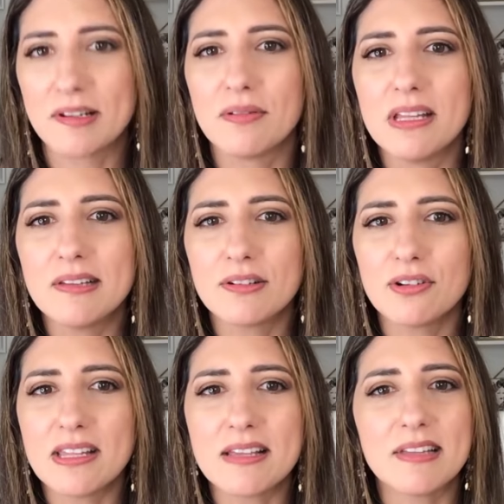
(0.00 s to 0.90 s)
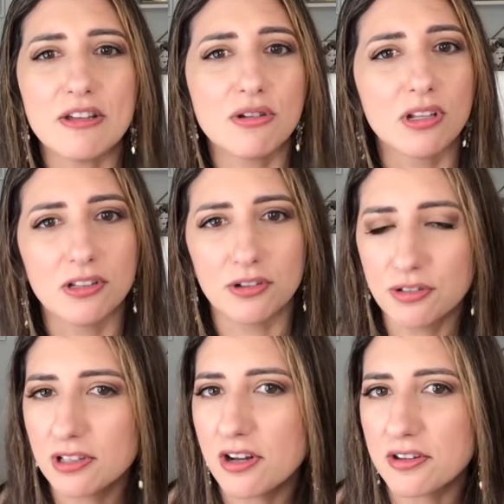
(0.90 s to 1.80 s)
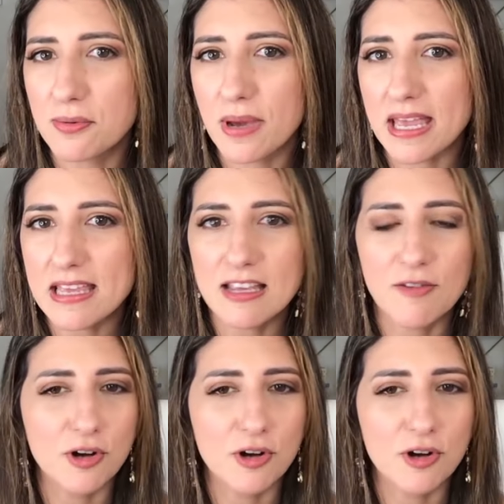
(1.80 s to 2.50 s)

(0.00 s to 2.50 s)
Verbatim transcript: So these are things that you can learn along the way.